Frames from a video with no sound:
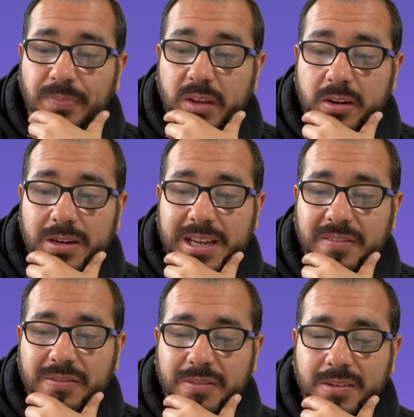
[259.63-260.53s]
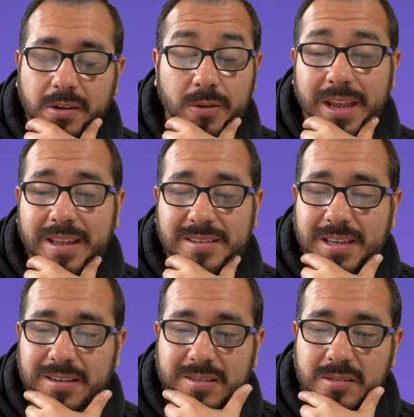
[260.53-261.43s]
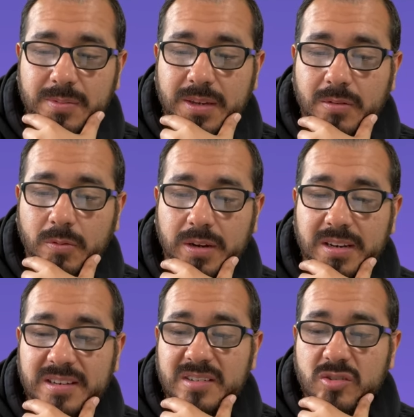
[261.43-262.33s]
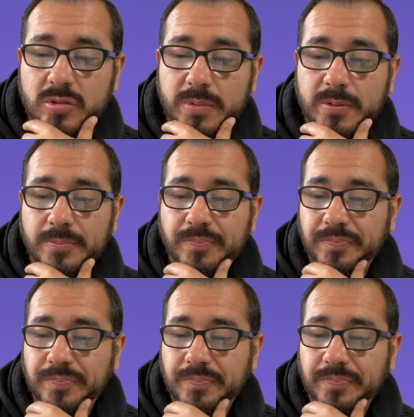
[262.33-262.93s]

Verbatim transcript: On our left, our right hand side, excuse me, we're gonna distribute.